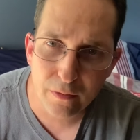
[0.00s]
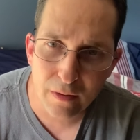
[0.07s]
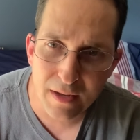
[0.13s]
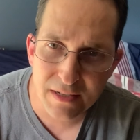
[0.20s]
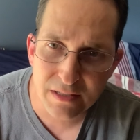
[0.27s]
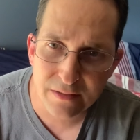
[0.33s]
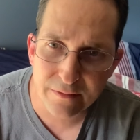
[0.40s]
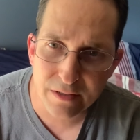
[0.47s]
The
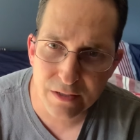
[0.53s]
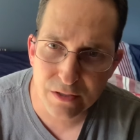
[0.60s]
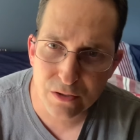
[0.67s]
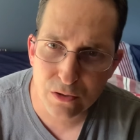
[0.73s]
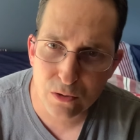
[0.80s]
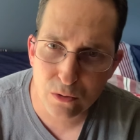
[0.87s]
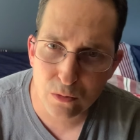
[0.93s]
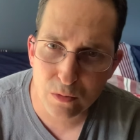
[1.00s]
Last of Us
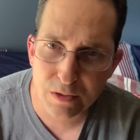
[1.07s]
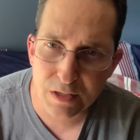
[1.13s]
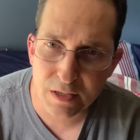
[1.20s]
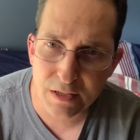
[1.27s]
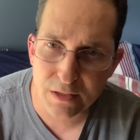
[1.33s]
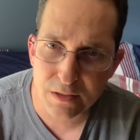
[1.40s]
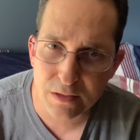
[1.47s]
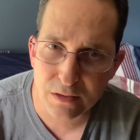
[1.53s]
2, which
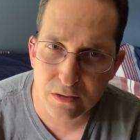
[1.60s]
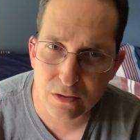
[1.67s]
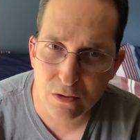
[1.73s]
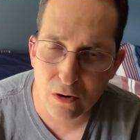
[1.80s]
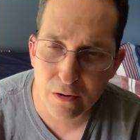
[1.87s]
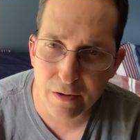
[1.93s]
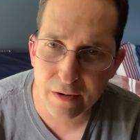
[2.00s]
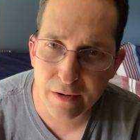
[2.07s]
I just
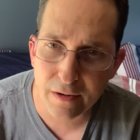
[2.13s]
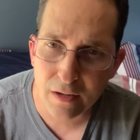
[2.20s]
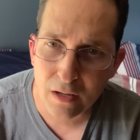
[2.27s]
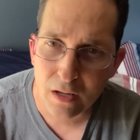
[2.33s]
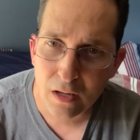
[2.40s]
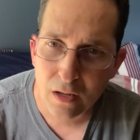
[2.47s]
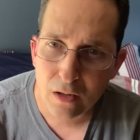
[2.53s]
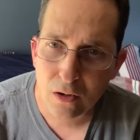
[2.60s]
started,
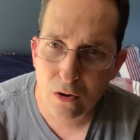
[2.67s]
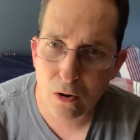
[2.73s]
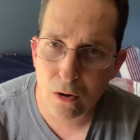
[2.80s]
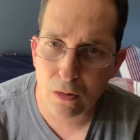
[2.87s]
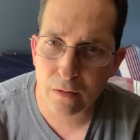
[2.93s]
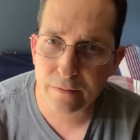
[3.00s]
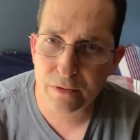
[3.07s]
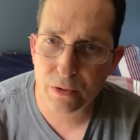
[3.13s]

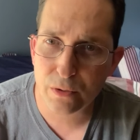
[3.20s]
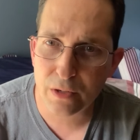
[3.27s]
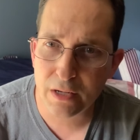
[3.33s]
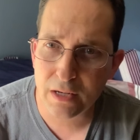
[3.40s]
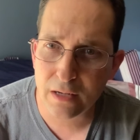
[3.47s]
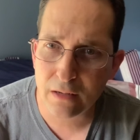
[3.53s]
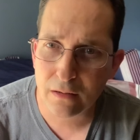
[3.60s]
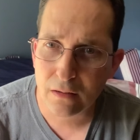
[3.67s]
Call of Duty.